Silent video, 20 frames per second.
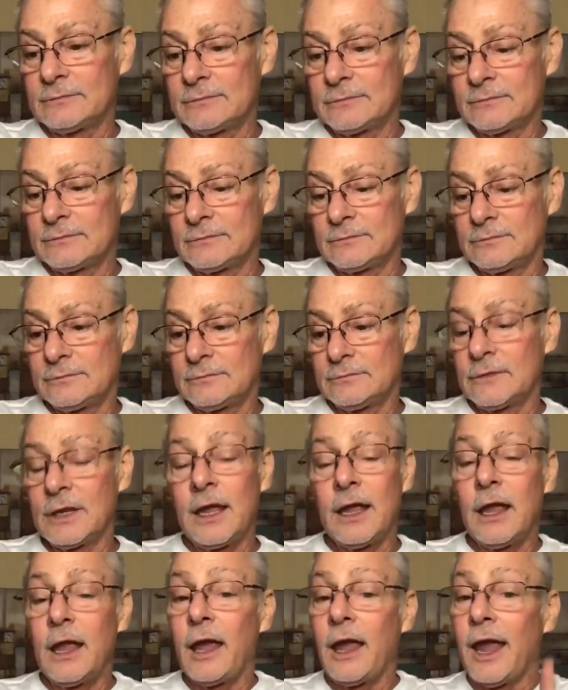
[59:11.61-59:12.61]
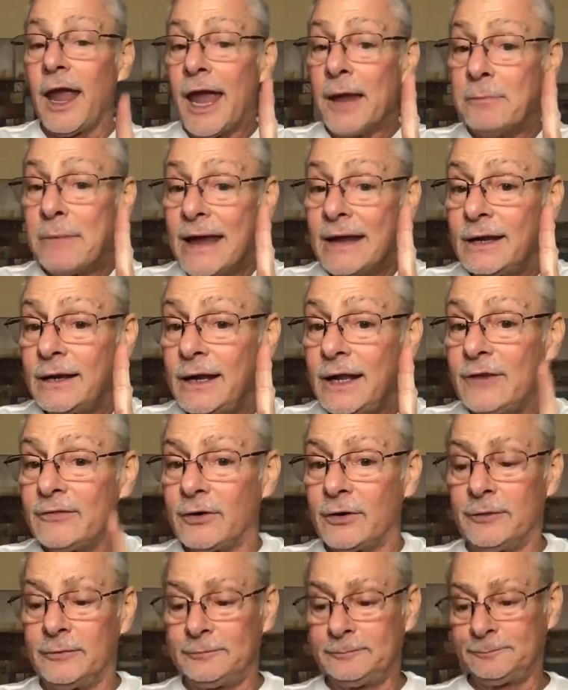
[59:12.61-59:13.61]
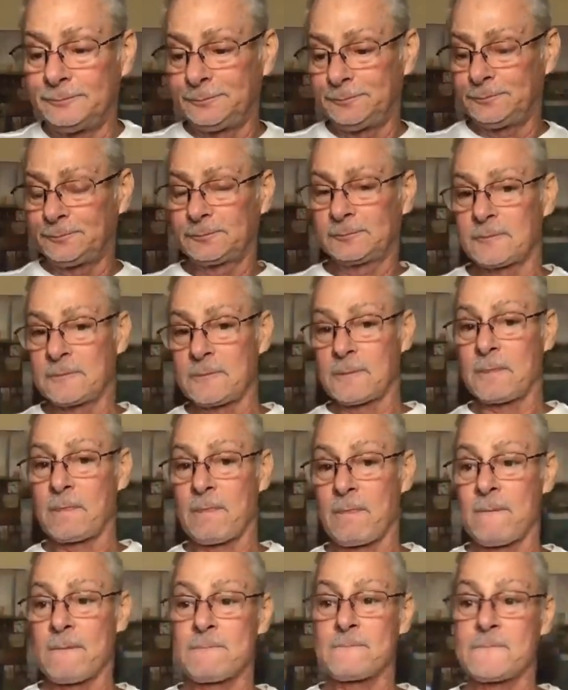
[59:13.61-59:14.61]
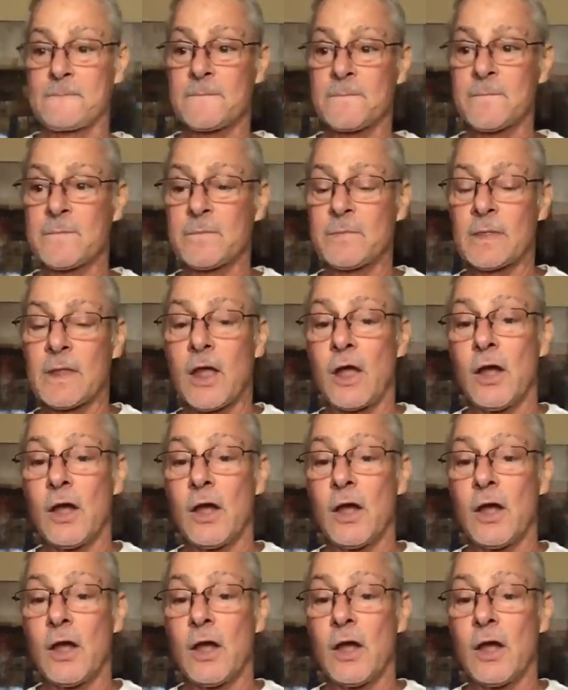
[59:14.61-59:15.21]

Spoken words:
took that trident and made it evil.